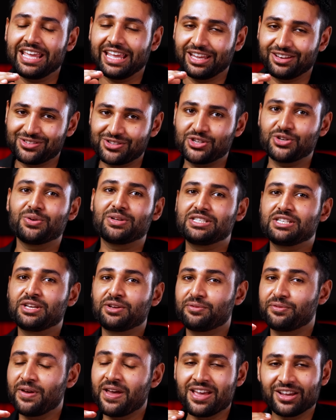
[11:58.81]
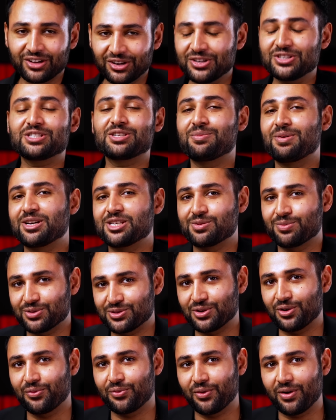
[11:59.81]
intuitive, customizable
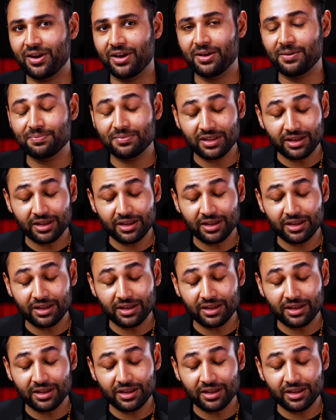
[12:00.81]
software,